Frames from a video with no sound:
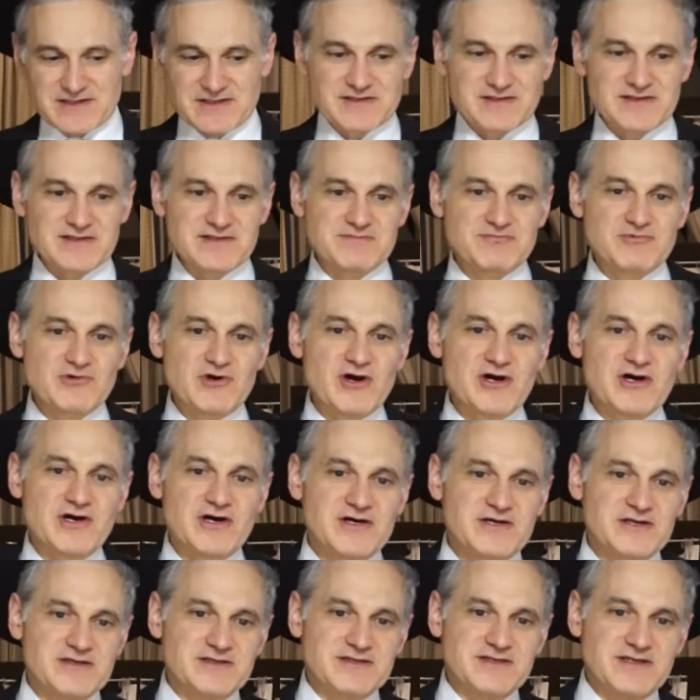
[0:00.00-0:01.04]
this
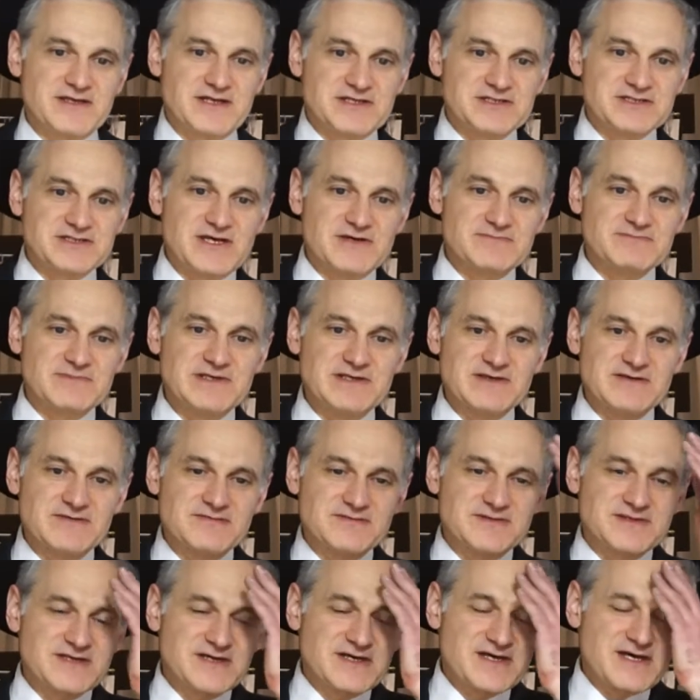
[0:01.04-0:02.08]
bracha that Hashem
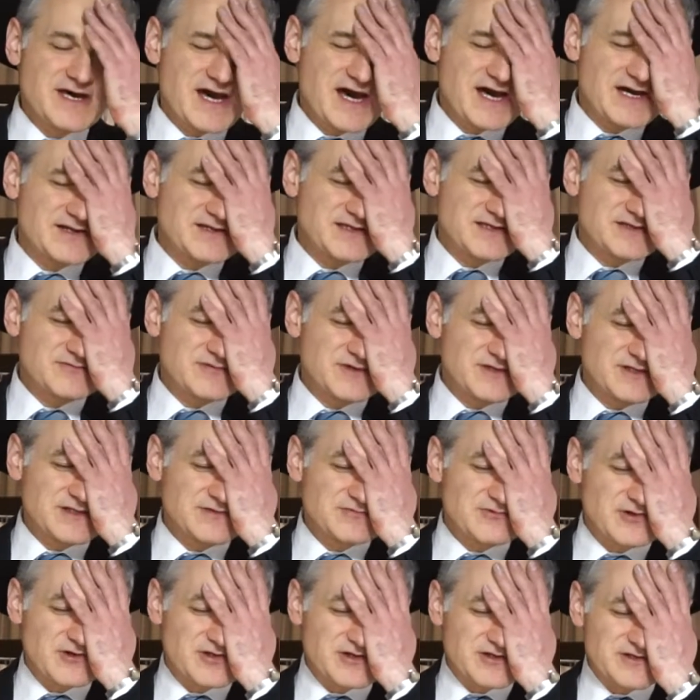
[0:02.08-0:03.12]
gives, how does it really
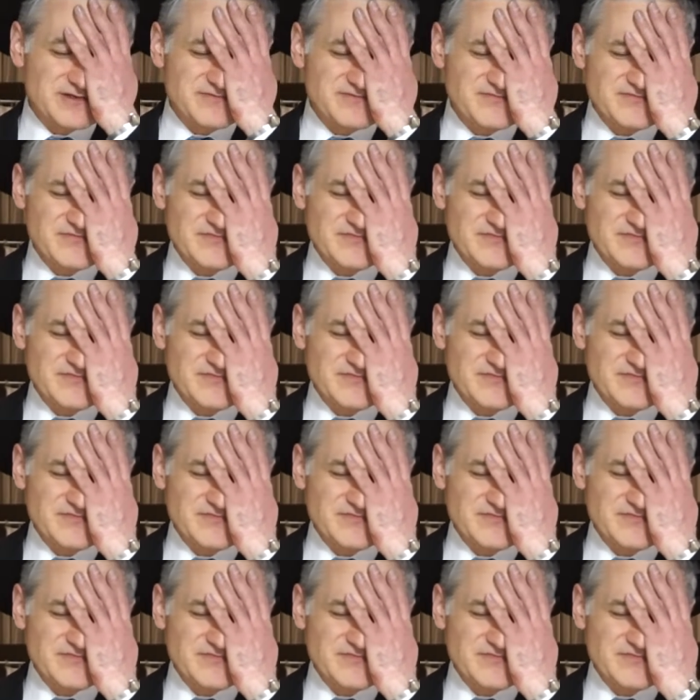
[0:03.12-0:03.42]
work?